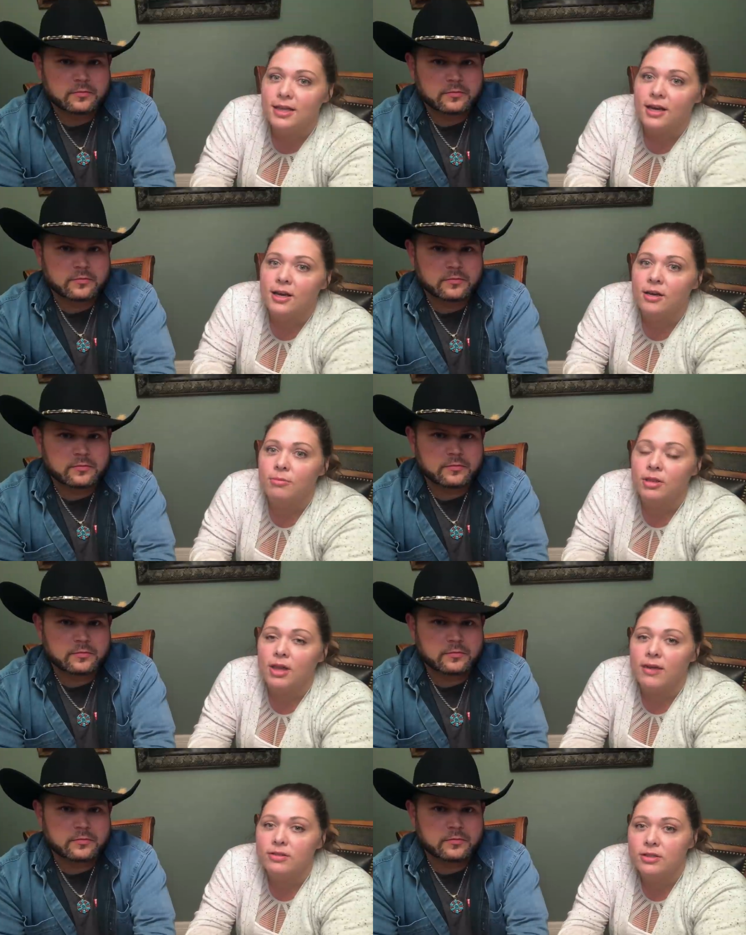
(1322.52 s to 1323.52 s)
Speaker 1: um,
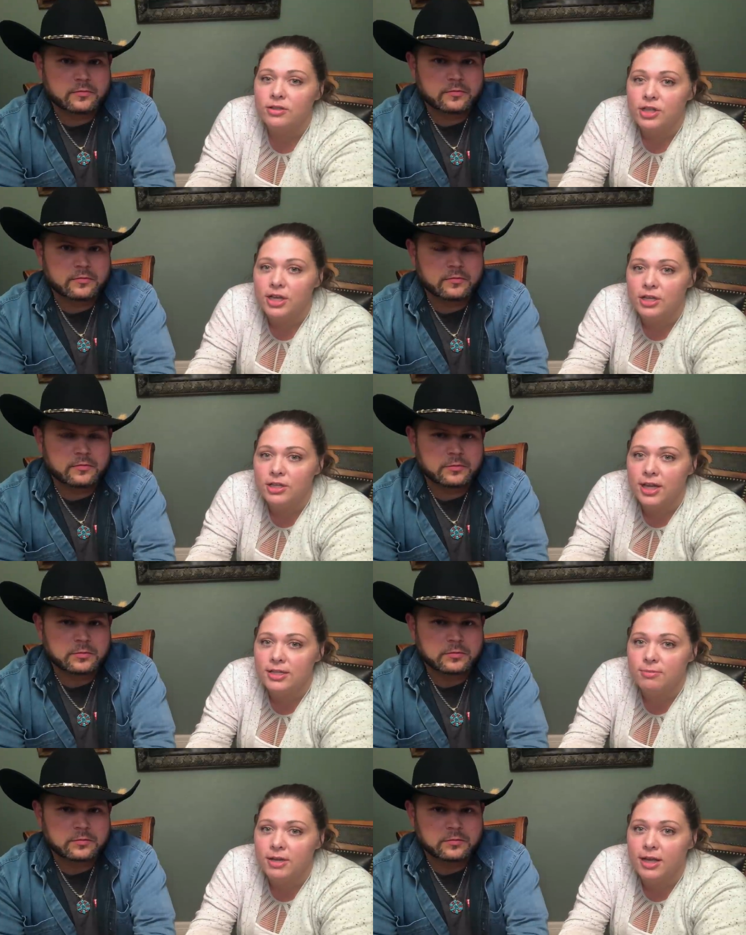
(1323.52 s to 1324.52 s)
lifestyle change has
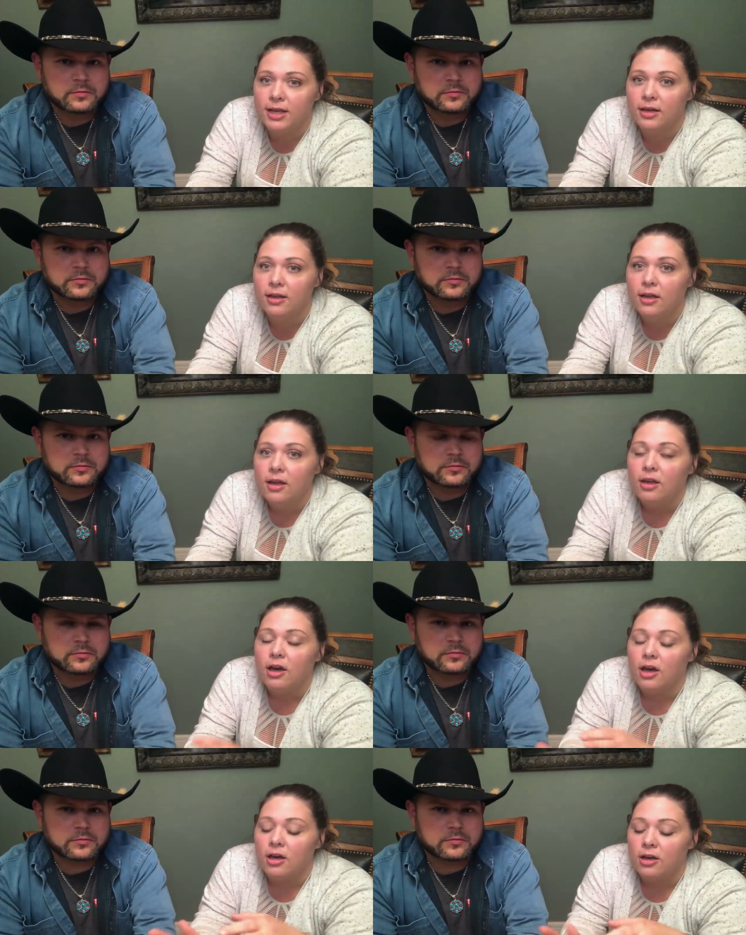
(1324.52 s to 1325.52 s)
been
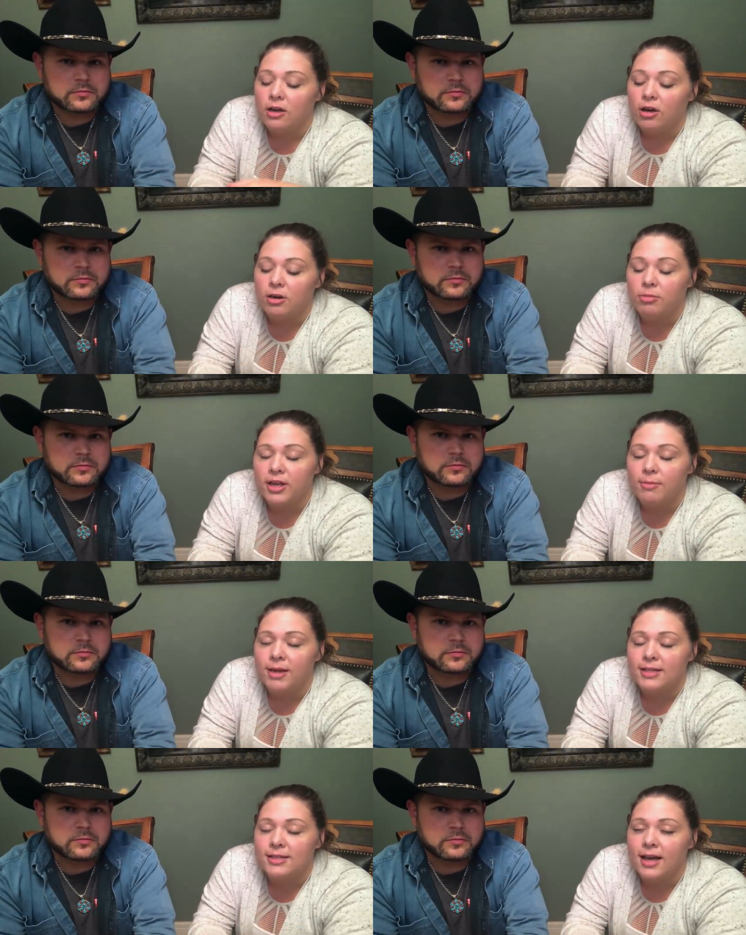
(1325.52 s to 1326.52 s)
uh, on a
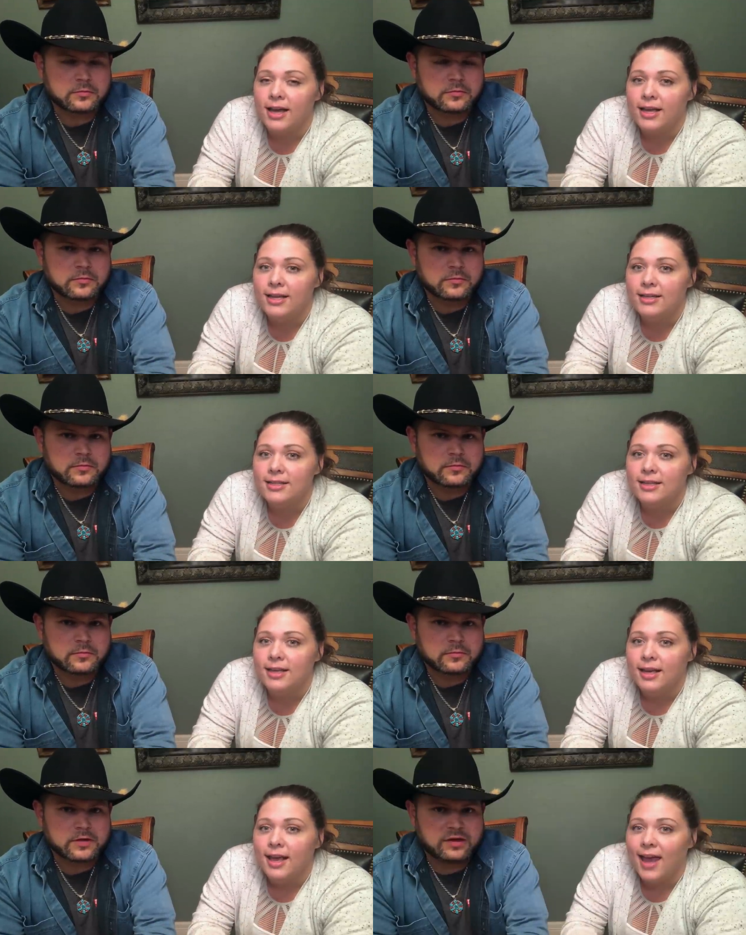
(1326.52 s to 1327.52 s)
plant-based diet.
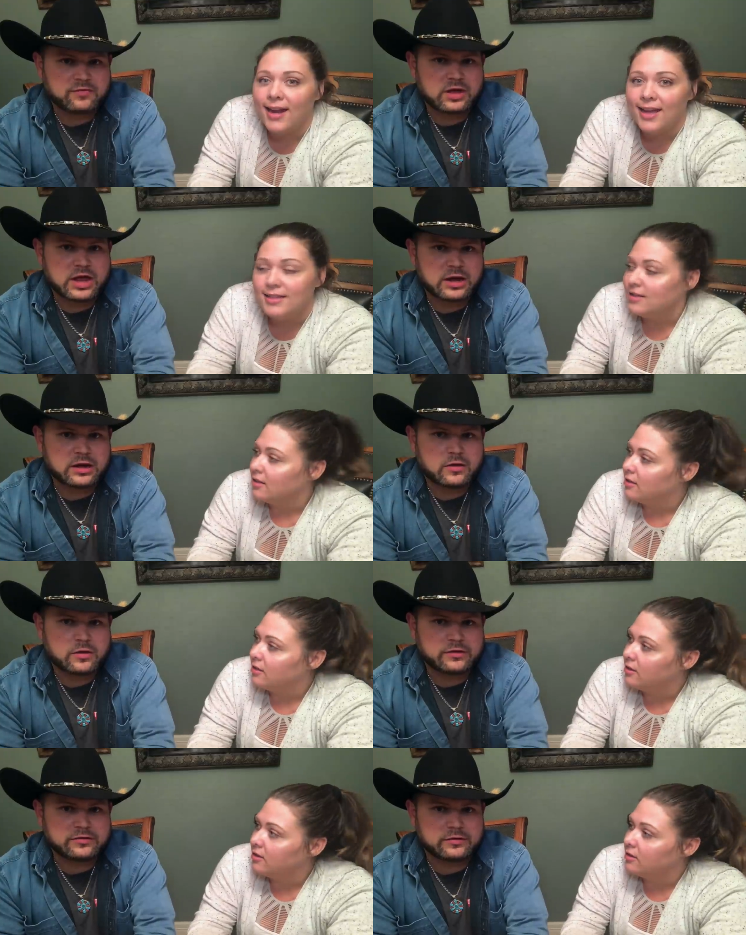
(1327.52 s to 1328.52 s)
If you i got any
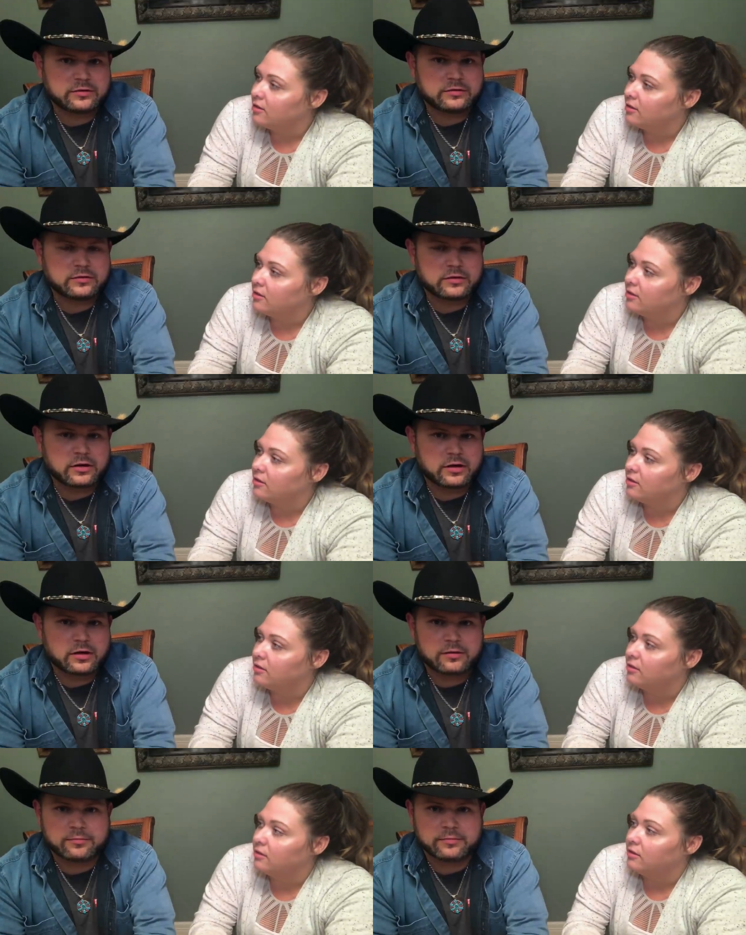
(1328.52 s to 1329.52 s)
Speaker 2: questions,
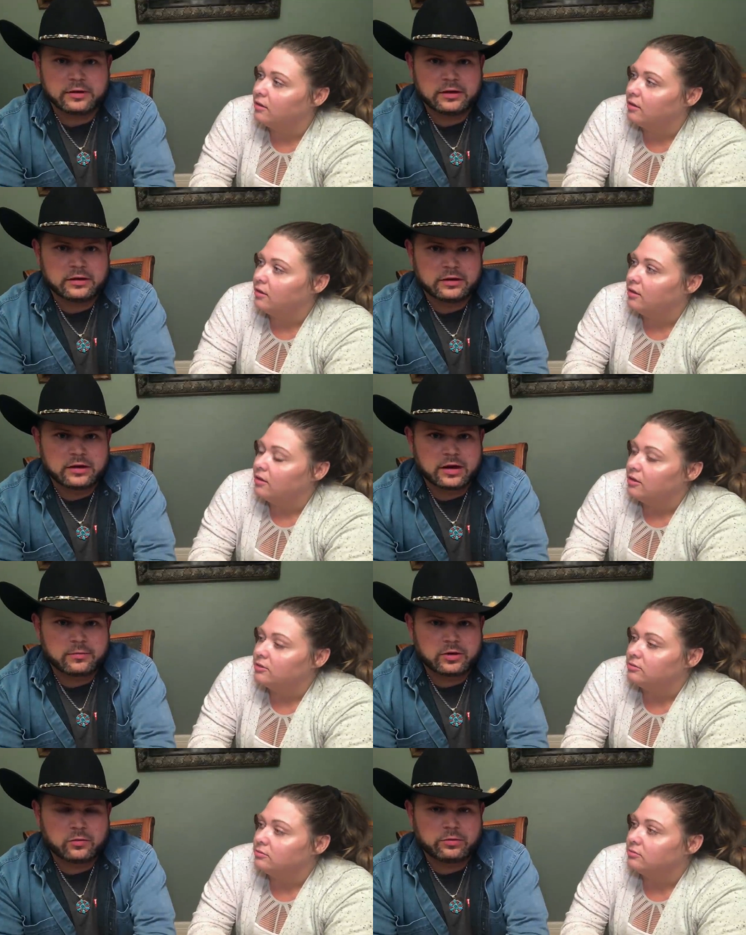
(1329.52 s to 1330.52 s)
um, I'm
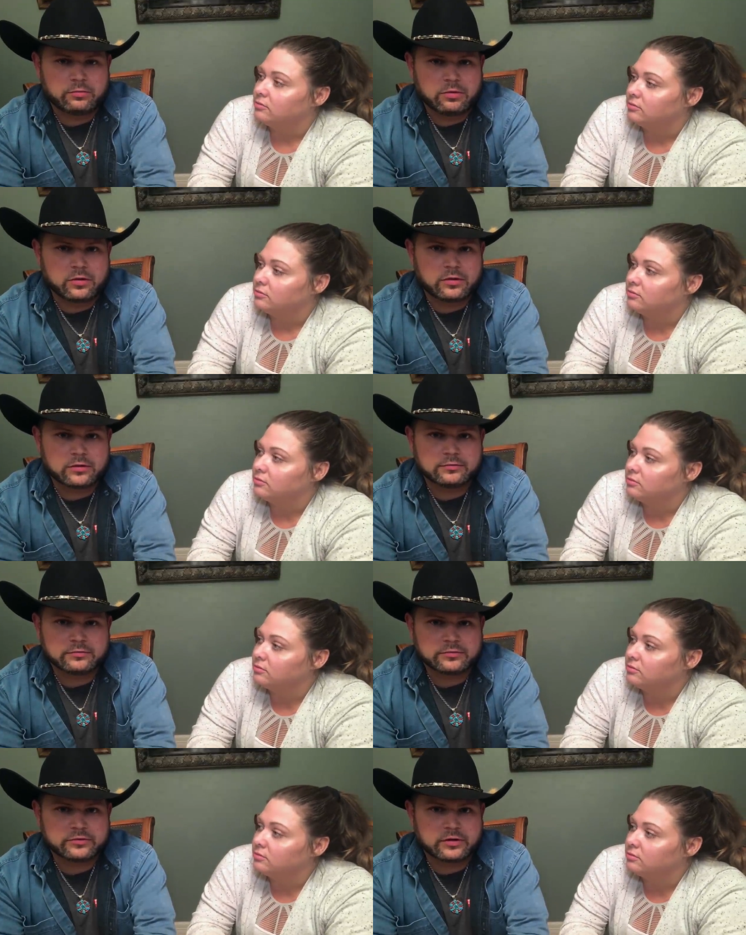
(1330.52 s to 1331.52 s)
an open book.
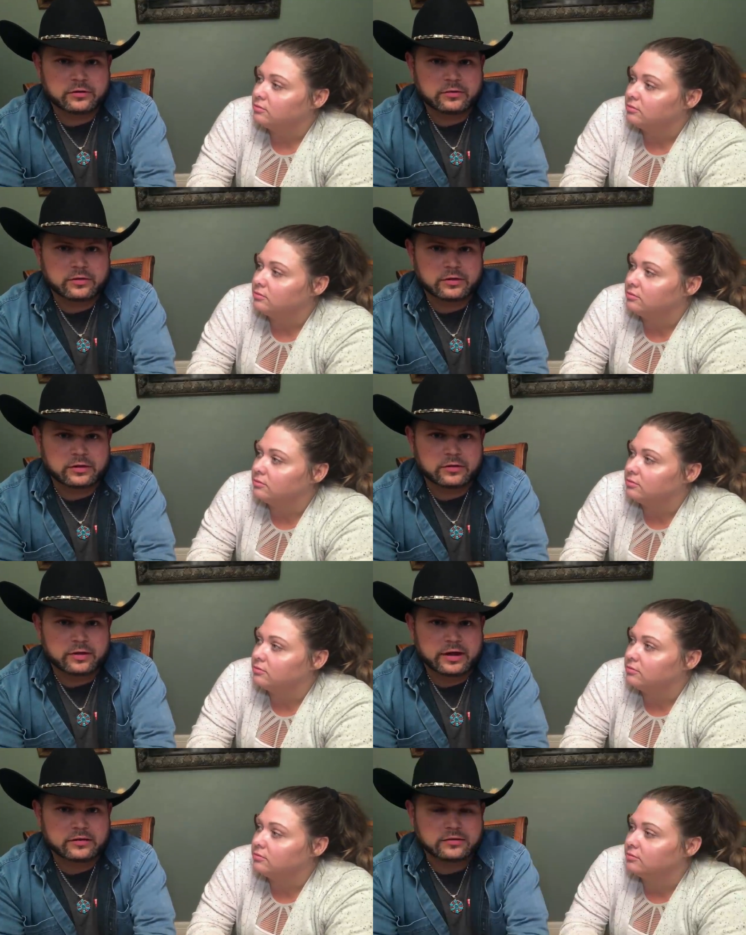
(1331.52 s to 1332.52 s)
So, uh, you know,
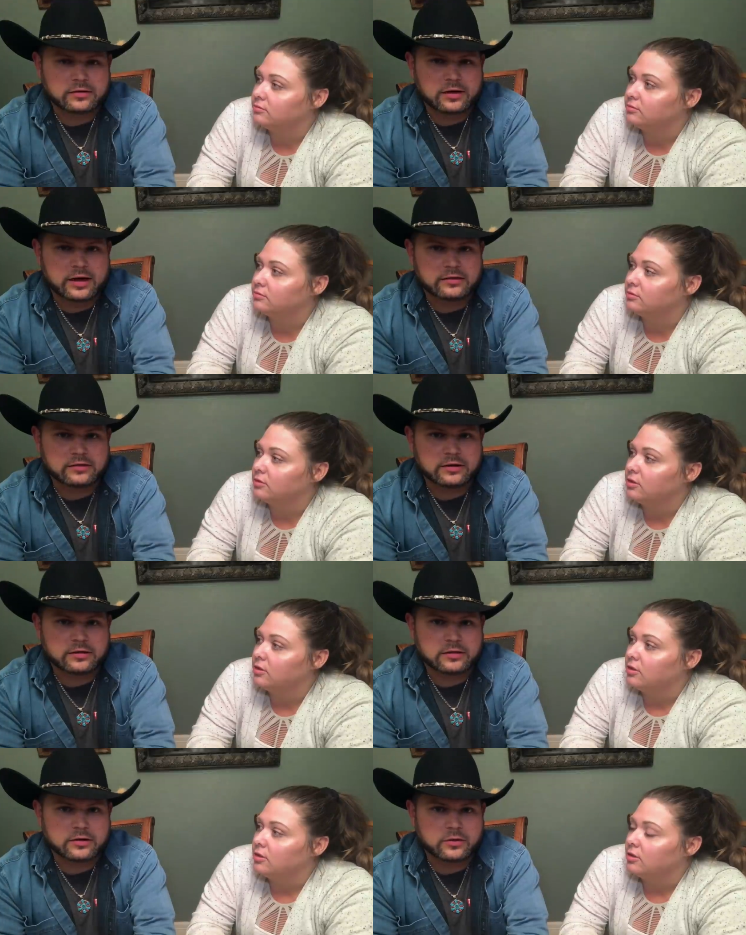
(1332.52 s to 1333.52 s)
ask, ask
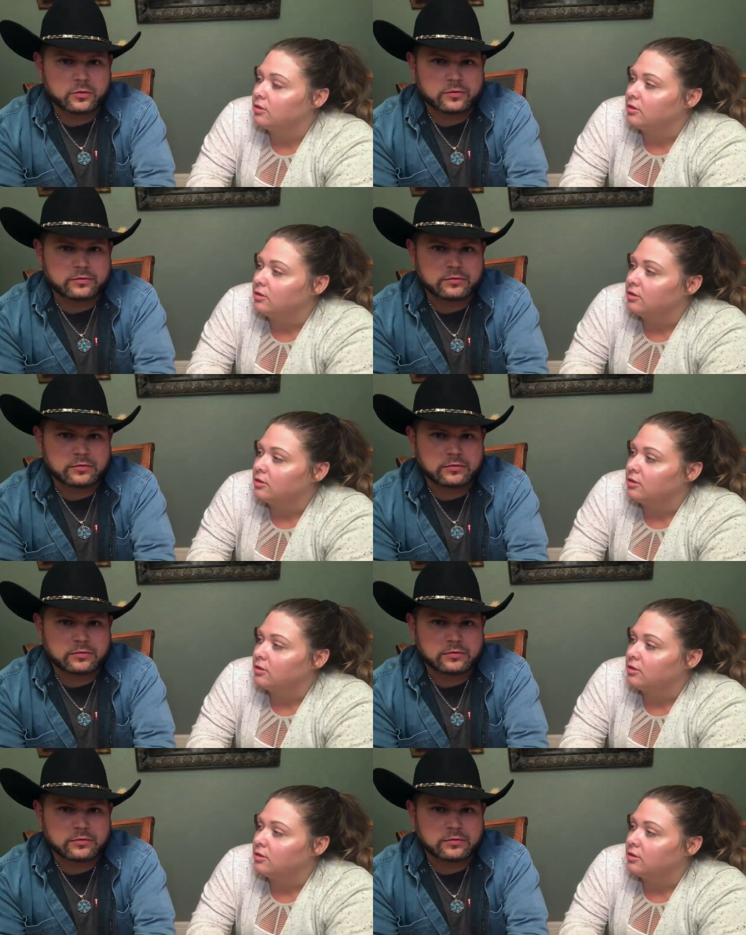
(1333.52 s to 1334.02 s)
anything you want.